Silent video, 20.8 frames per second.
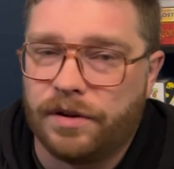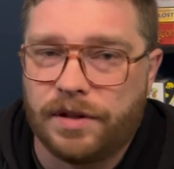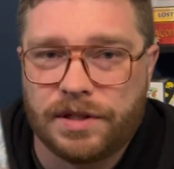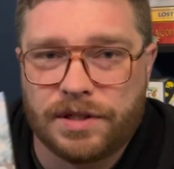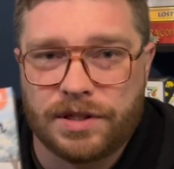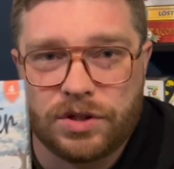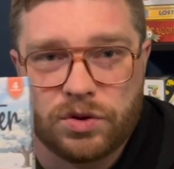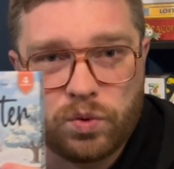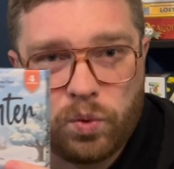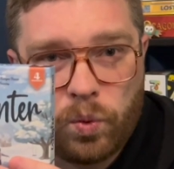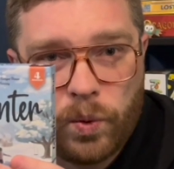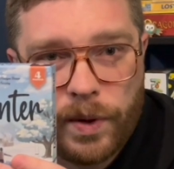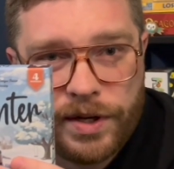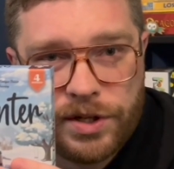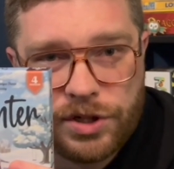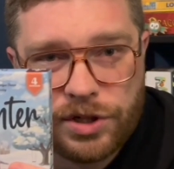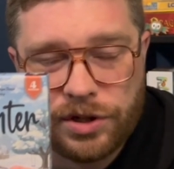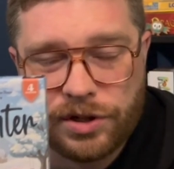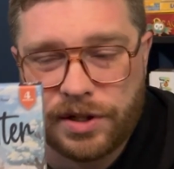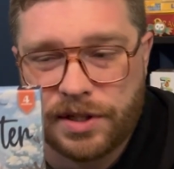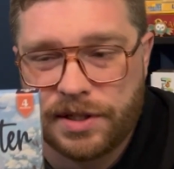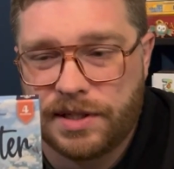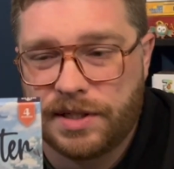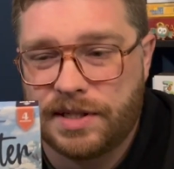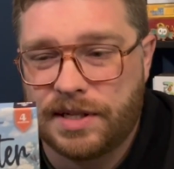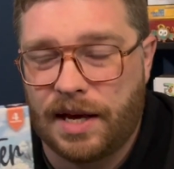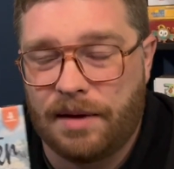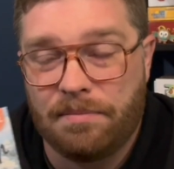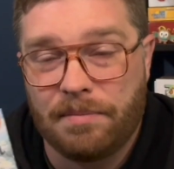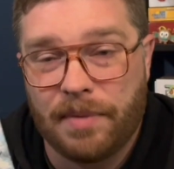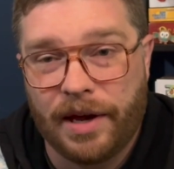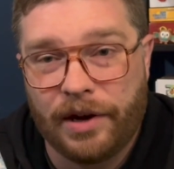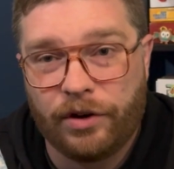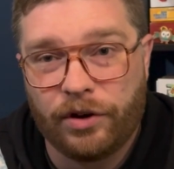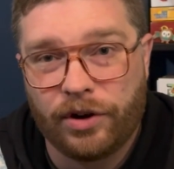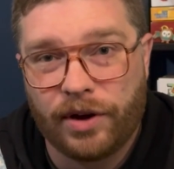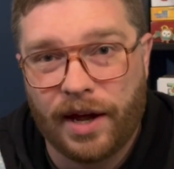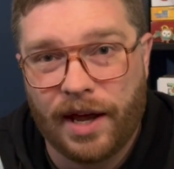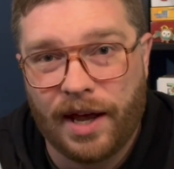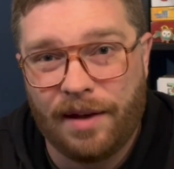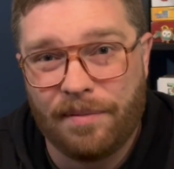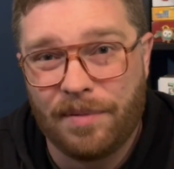This is Winter. This is a micro
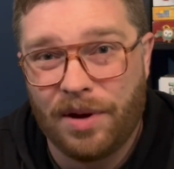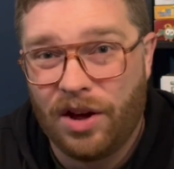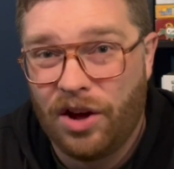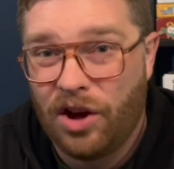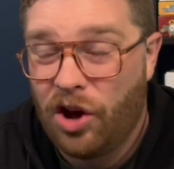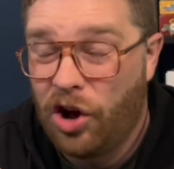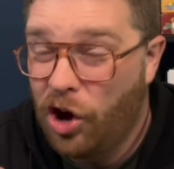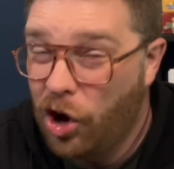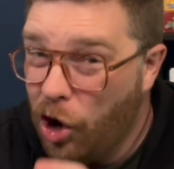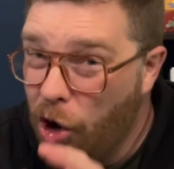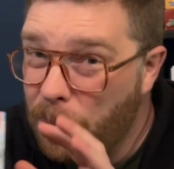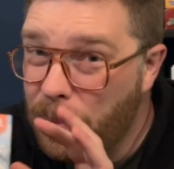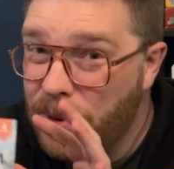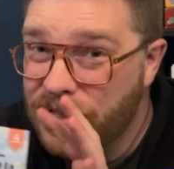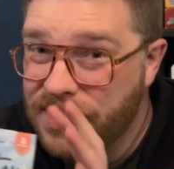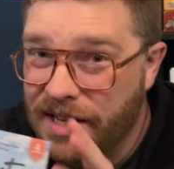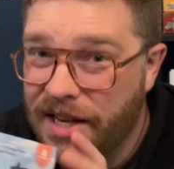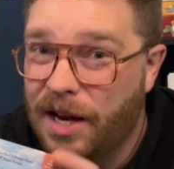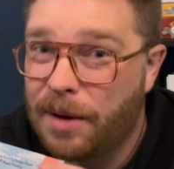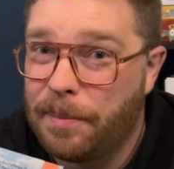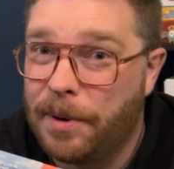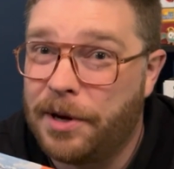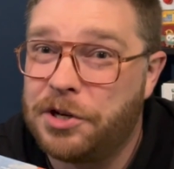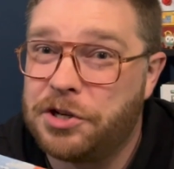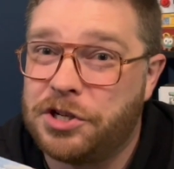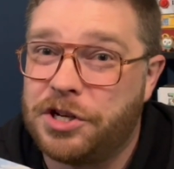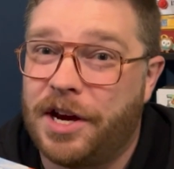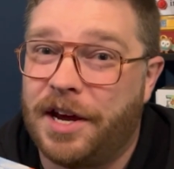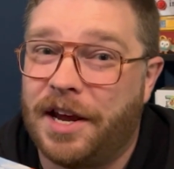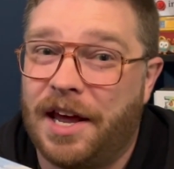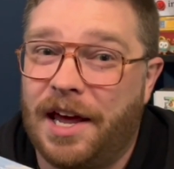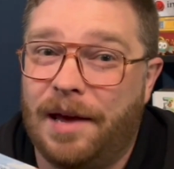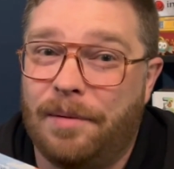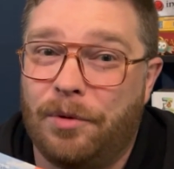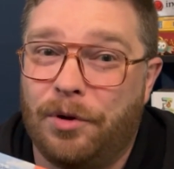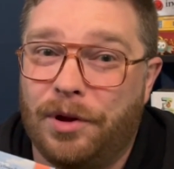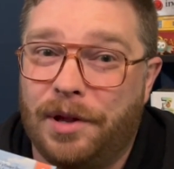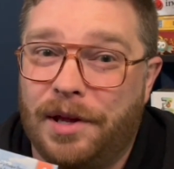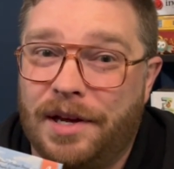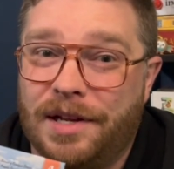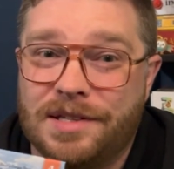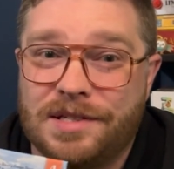game, almost like a button shy game,
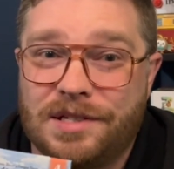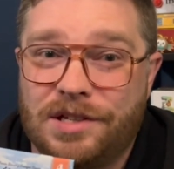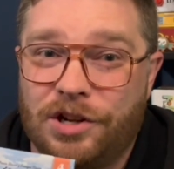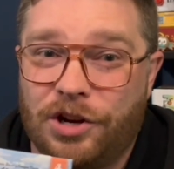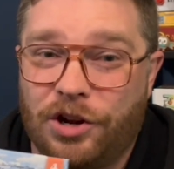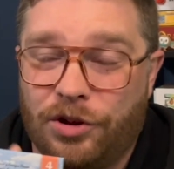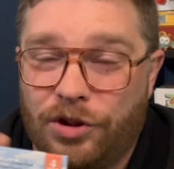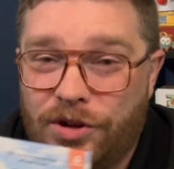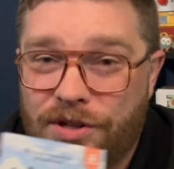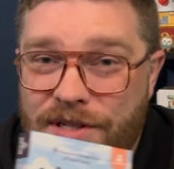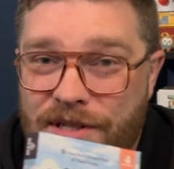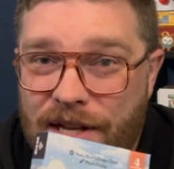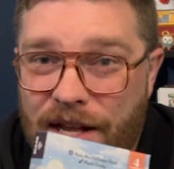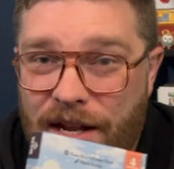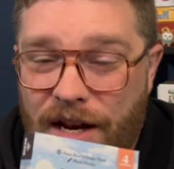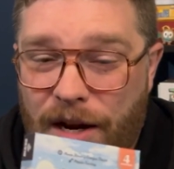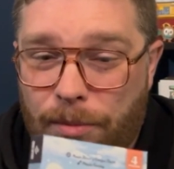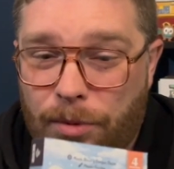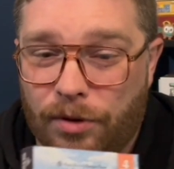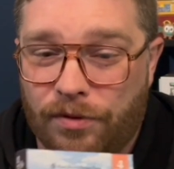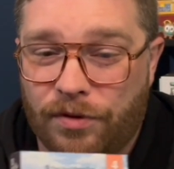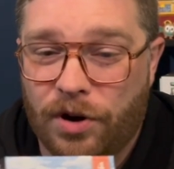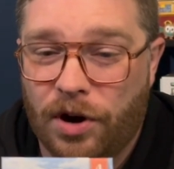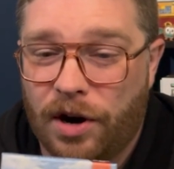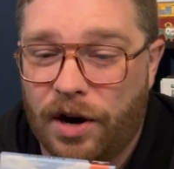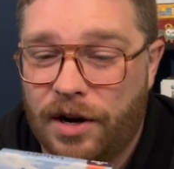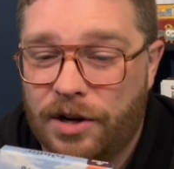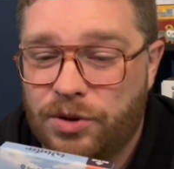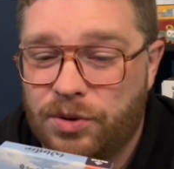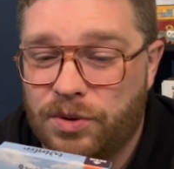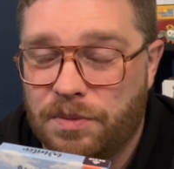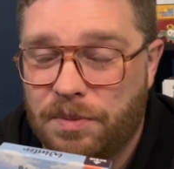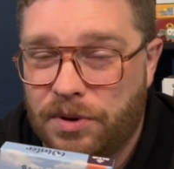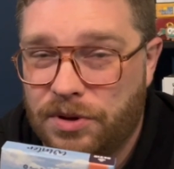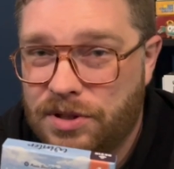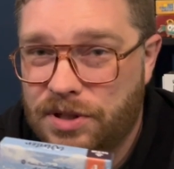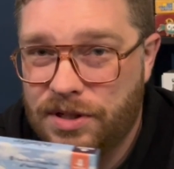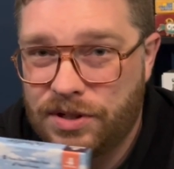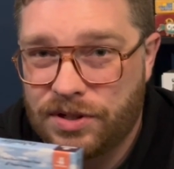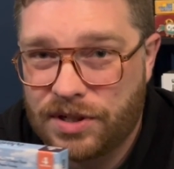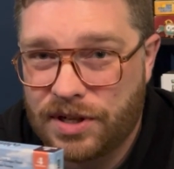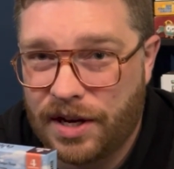only it's that number of cards with
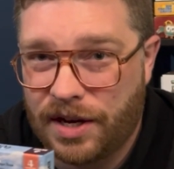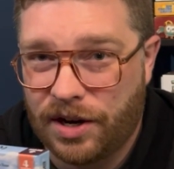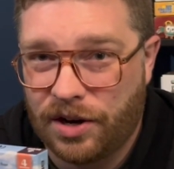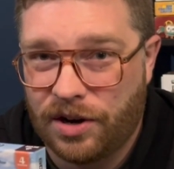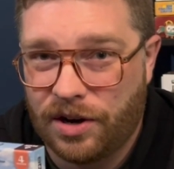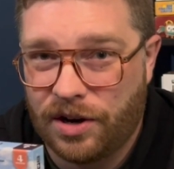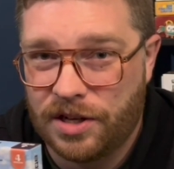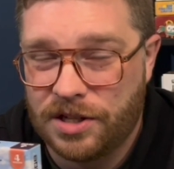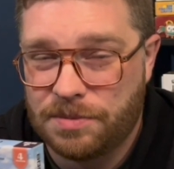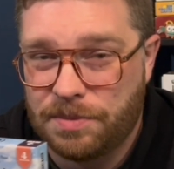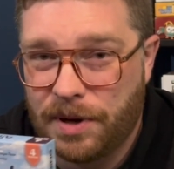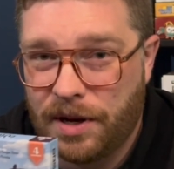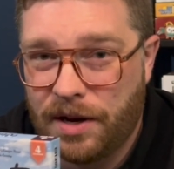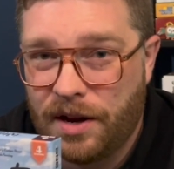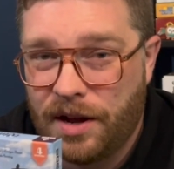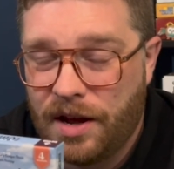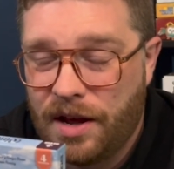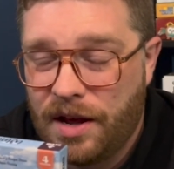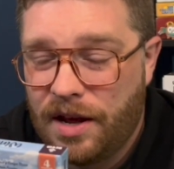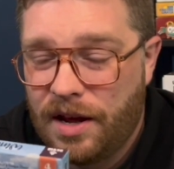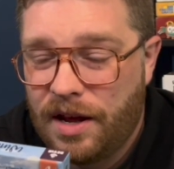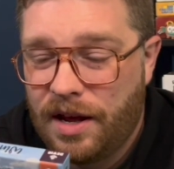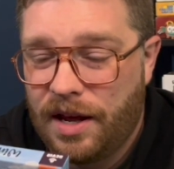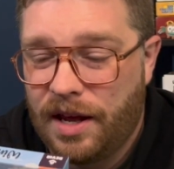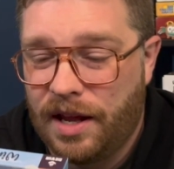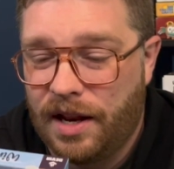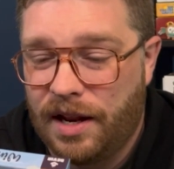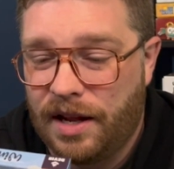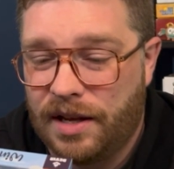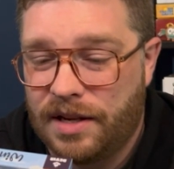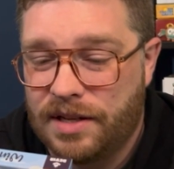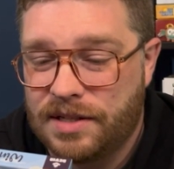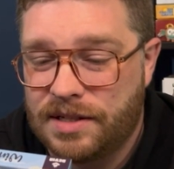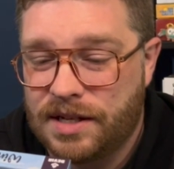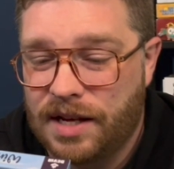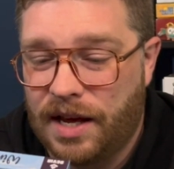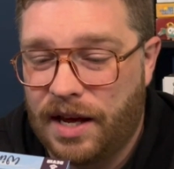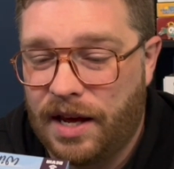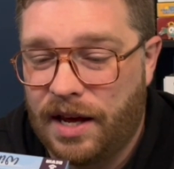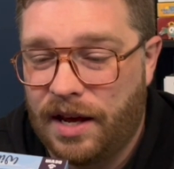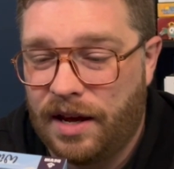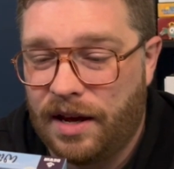multi-use kind of cards, but it is
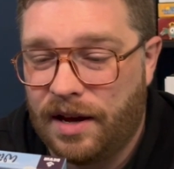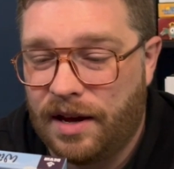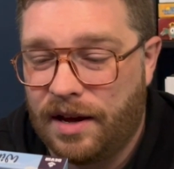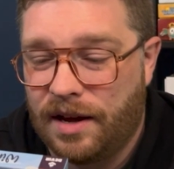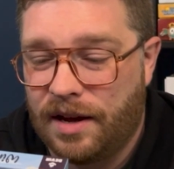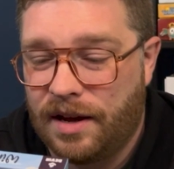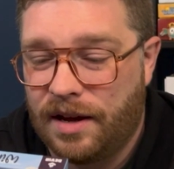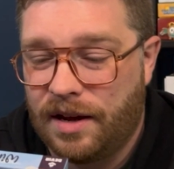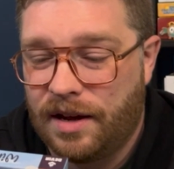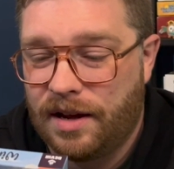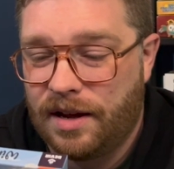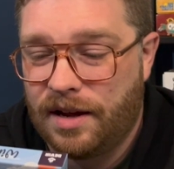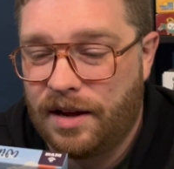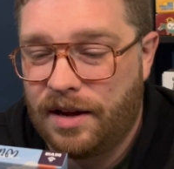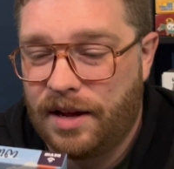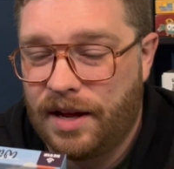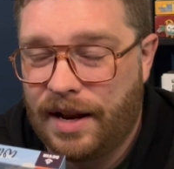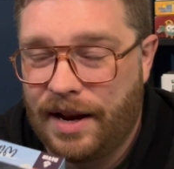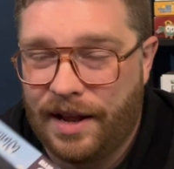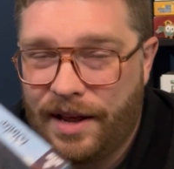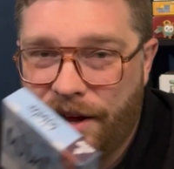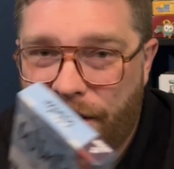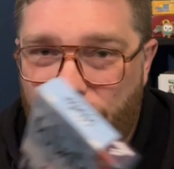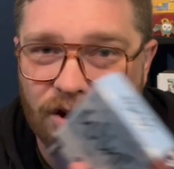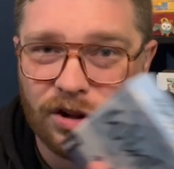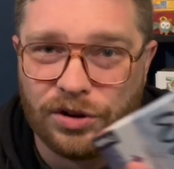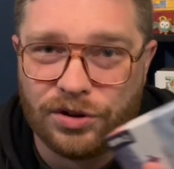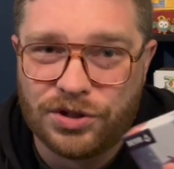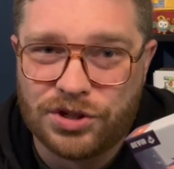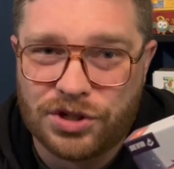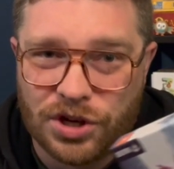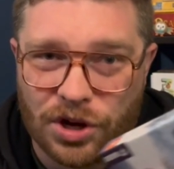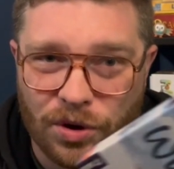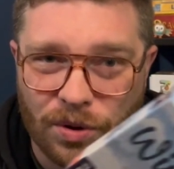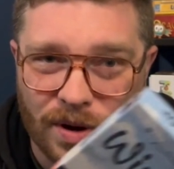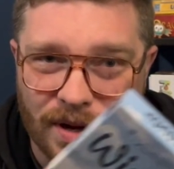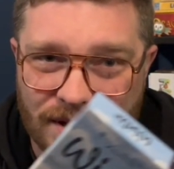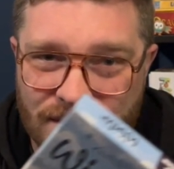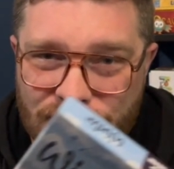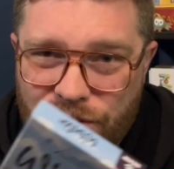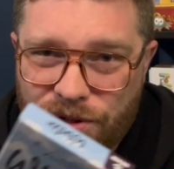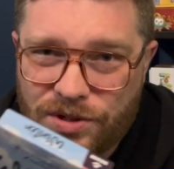it includes
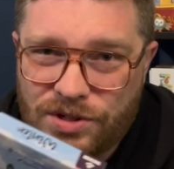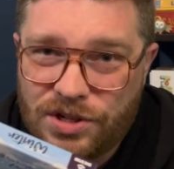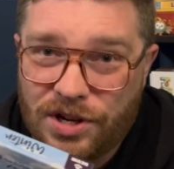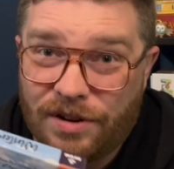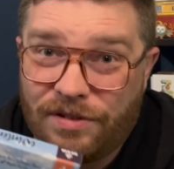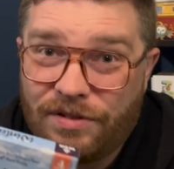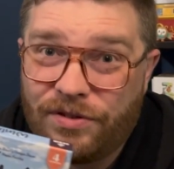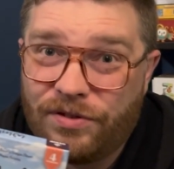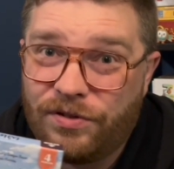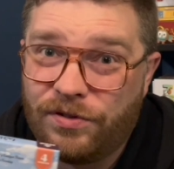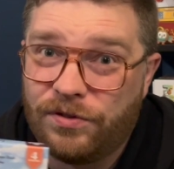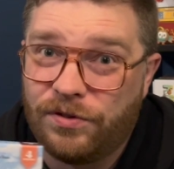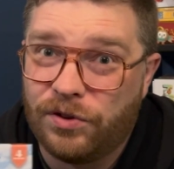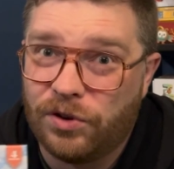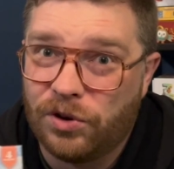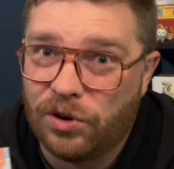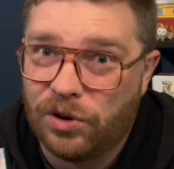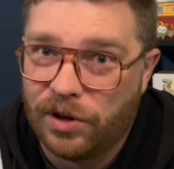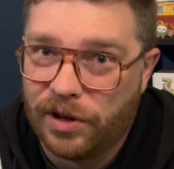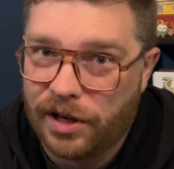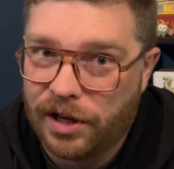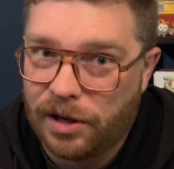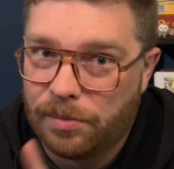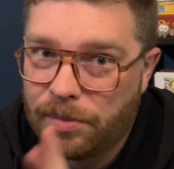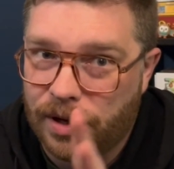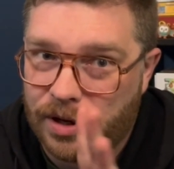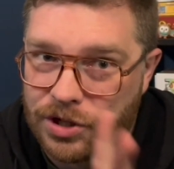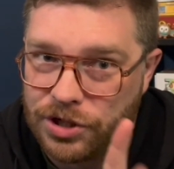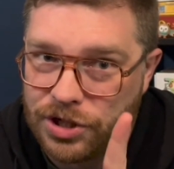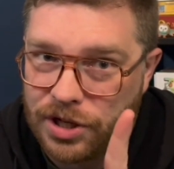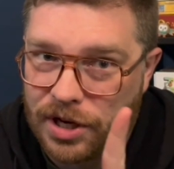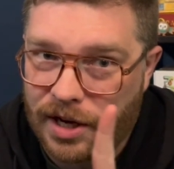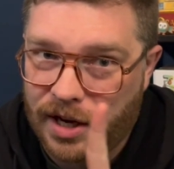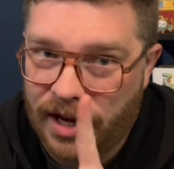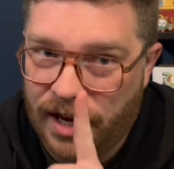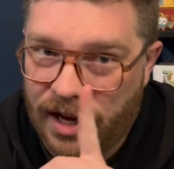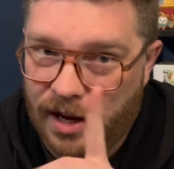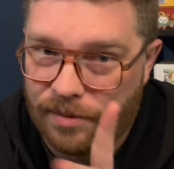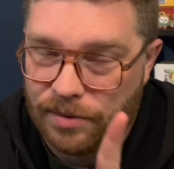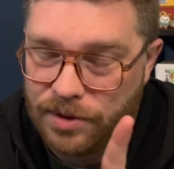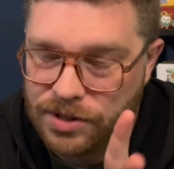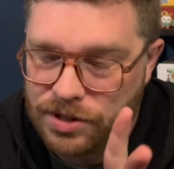tokens, so it's not fully a button shy
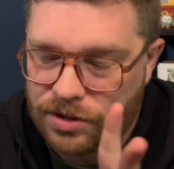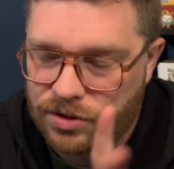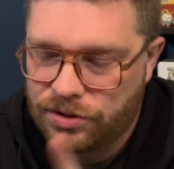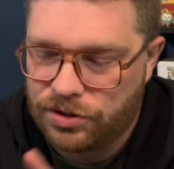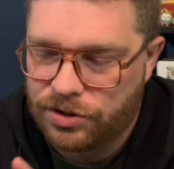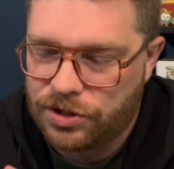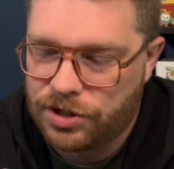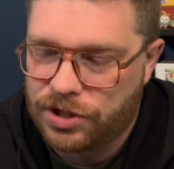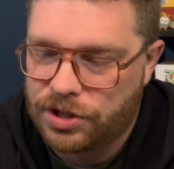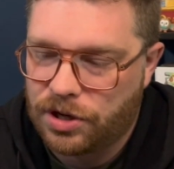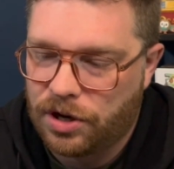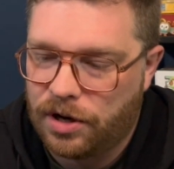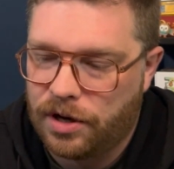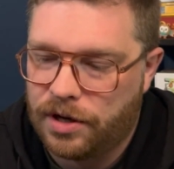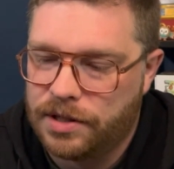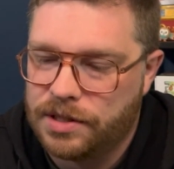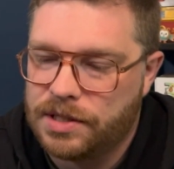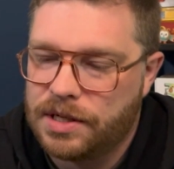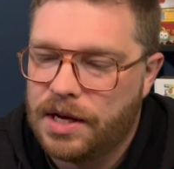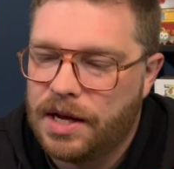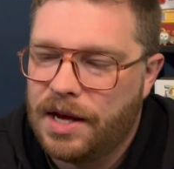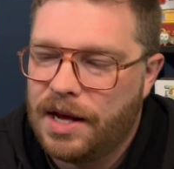game because those are just cards.